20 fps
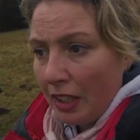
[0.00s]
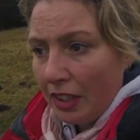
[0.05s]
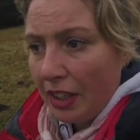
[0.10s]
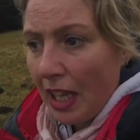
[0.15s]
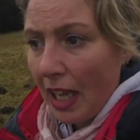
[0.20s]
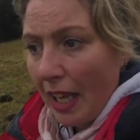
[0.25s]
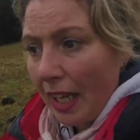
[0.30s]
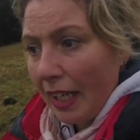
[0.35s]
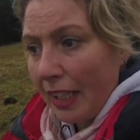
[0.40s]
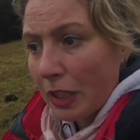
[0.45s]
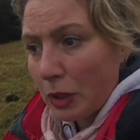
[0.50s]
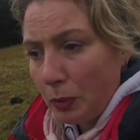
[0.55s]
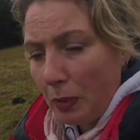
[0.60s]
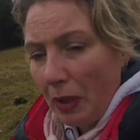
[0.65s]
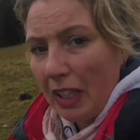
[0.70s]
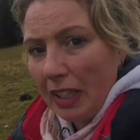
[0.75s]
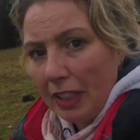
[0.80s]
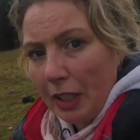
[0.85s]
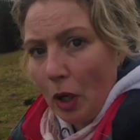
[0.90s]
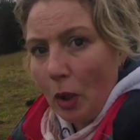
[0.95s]
that is
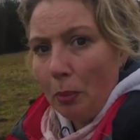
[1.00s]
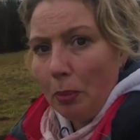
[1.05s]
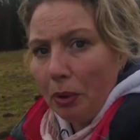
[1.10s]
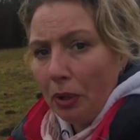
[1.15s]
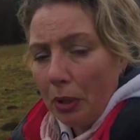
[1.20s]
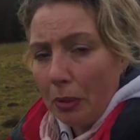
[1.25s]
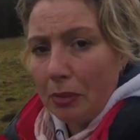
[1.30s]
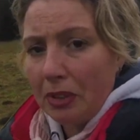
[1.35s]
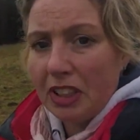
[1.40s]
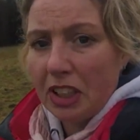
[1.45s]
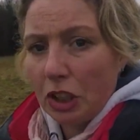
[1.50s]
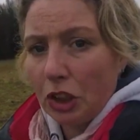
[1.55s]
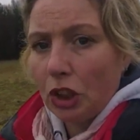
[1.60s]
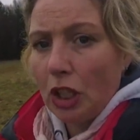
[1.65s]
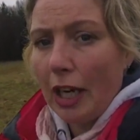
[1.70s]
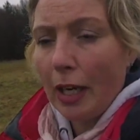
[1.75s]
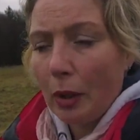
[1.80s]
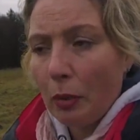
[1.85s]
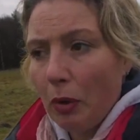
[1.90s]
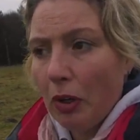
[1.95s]
where the old perimeter
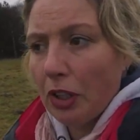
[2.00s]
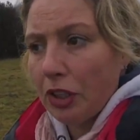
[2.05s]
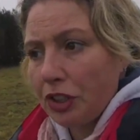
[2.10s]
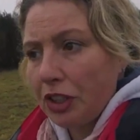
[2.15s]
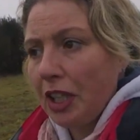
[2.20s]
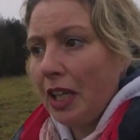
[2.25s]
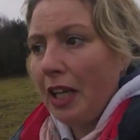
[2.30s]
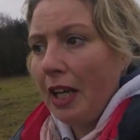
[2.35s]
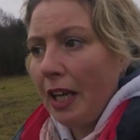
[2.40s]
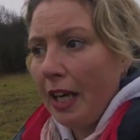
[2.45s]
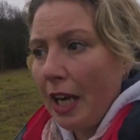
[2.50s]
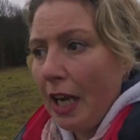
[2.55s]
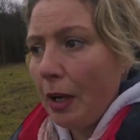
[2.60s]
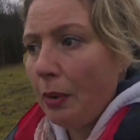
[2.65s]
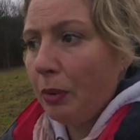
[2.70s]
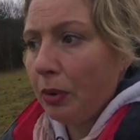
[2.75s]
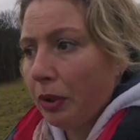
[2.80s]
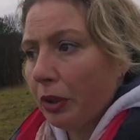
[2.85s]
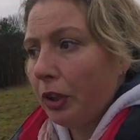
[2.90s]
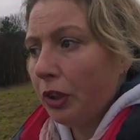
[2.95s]
track was, and I
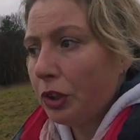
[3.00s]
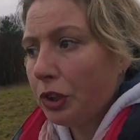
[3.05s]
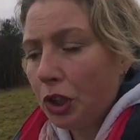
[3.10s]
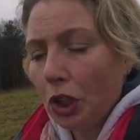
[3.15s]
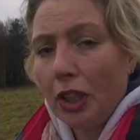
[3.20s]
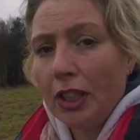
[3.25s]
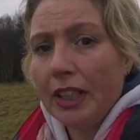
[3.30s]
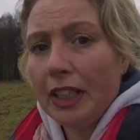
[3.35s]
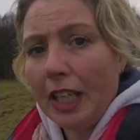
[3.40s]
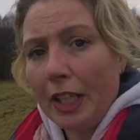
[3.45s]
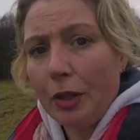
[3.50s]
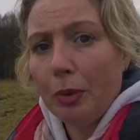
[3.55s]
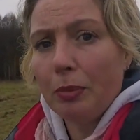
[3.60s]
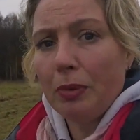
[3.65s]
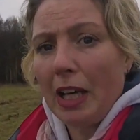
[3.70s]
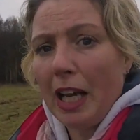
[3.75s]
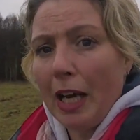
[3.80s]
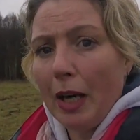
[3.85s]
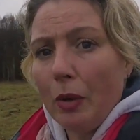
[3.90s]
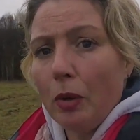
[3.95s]
will join that up
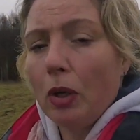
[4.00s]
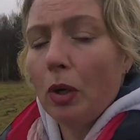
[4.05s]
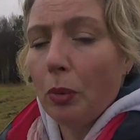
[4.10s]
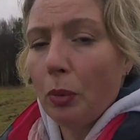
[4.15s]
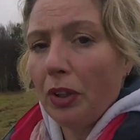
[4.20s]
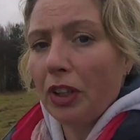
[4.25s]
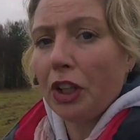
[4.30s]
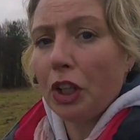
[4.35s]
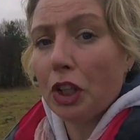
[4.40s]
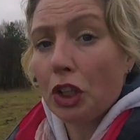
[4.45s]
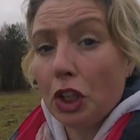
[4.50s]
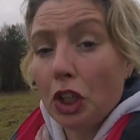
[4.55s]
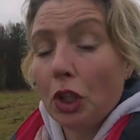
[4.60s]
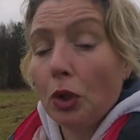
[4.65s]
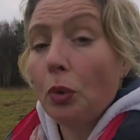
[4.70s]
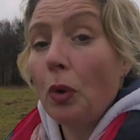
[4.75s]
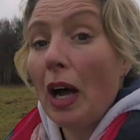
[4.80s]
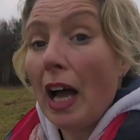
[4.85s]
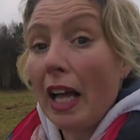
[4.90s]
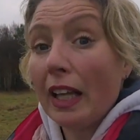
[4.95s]
now with the
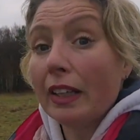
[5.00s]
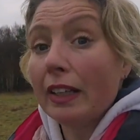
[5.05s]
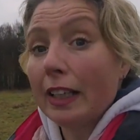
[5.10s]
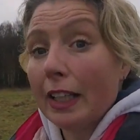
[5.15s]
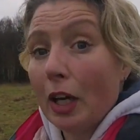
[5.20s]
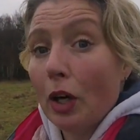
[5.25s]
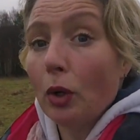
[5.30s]
new and the